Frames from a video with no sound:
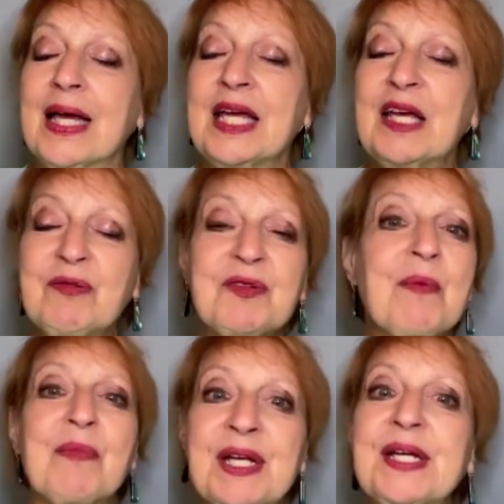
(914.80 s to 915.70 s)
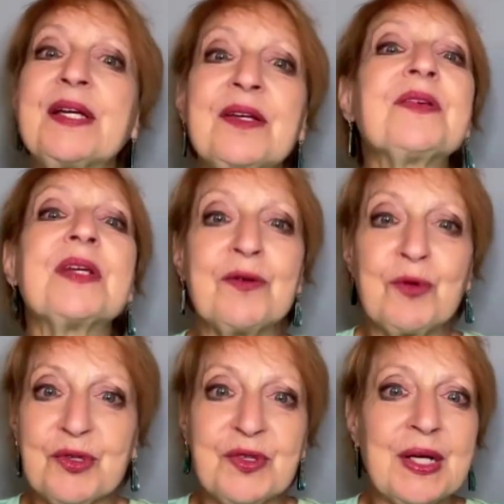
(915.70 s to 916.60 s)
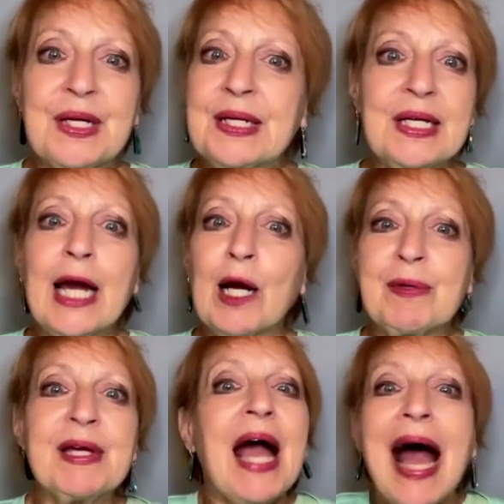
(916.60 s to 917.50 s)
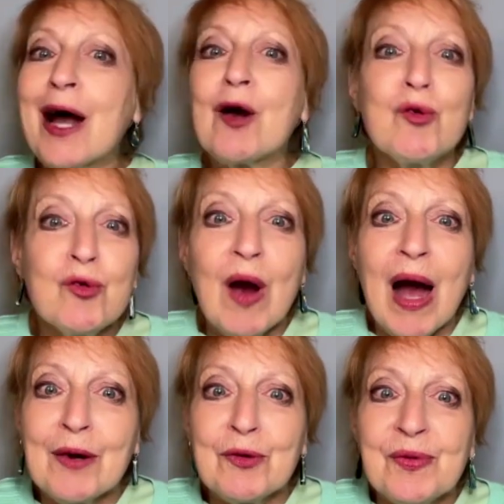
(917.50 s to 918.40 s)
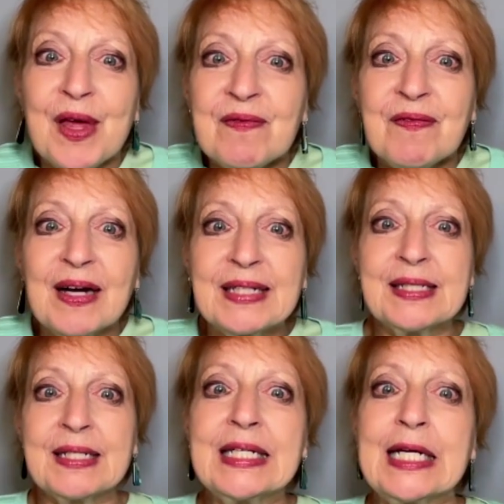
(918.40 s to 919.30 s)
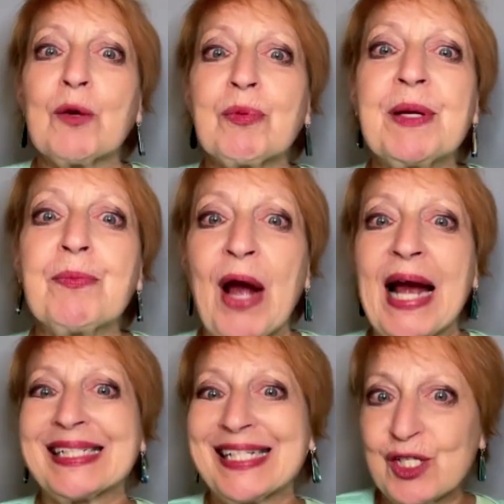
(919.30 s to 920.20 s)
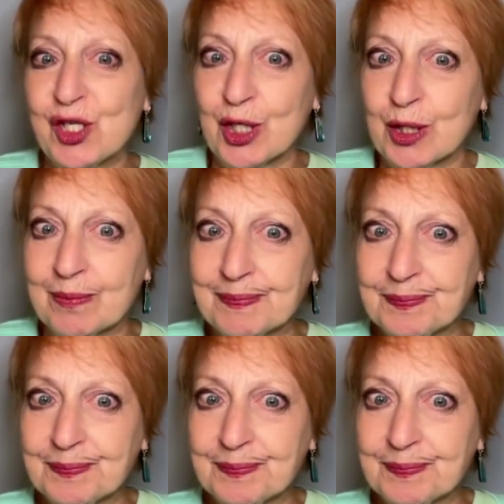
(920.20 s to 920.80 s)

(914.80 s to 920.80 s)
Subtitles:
If somebody is interested in ERP, how do they find an ERP practitioner?